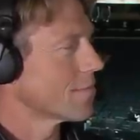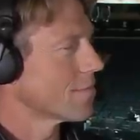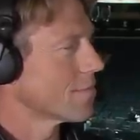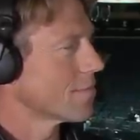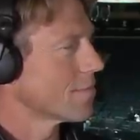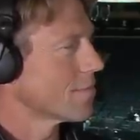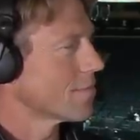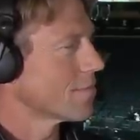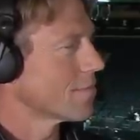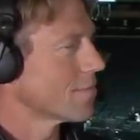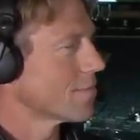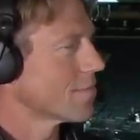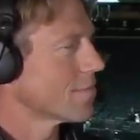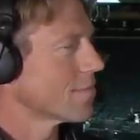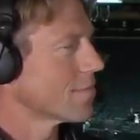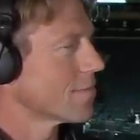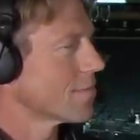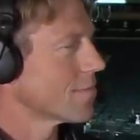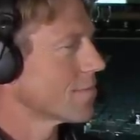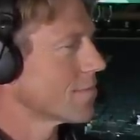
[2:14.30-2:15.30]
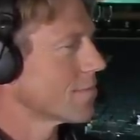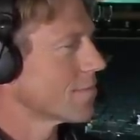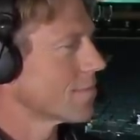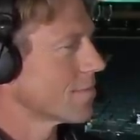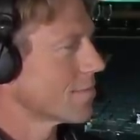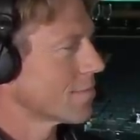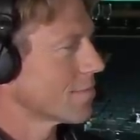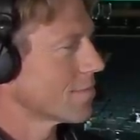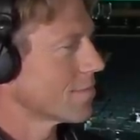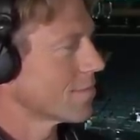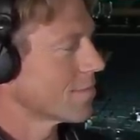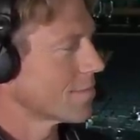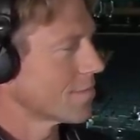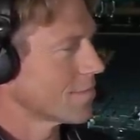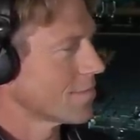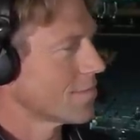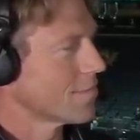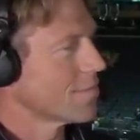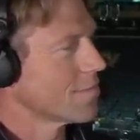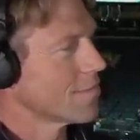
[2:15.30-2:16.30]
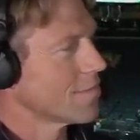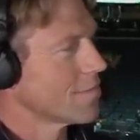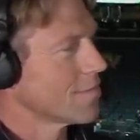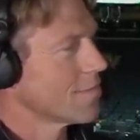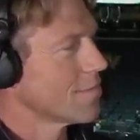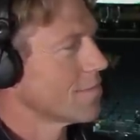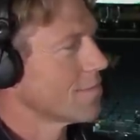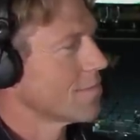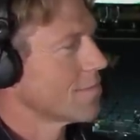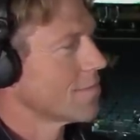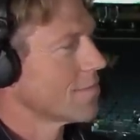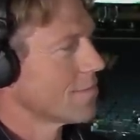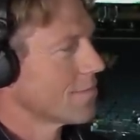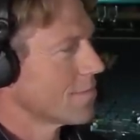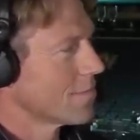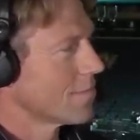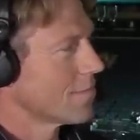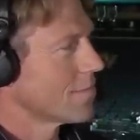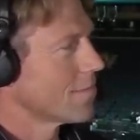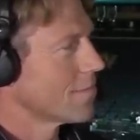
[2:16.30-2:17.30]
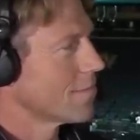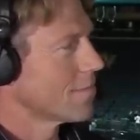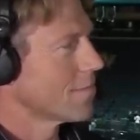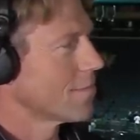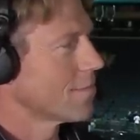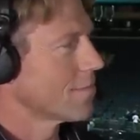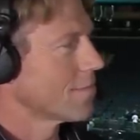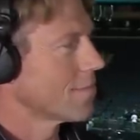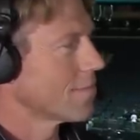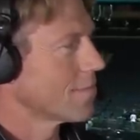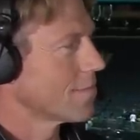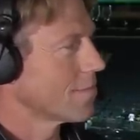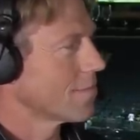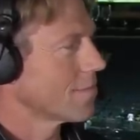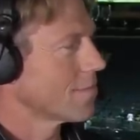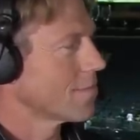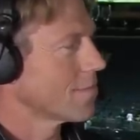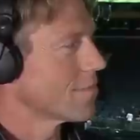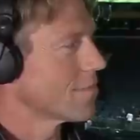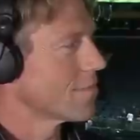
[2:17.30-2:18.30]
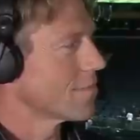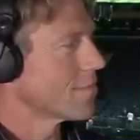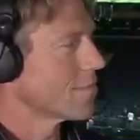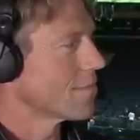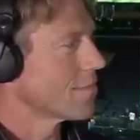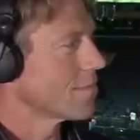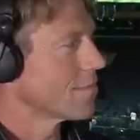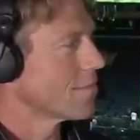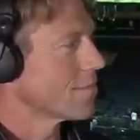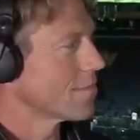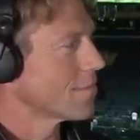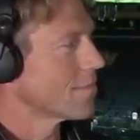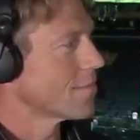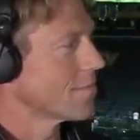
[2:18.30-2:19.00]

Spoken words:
This person isn't speaking.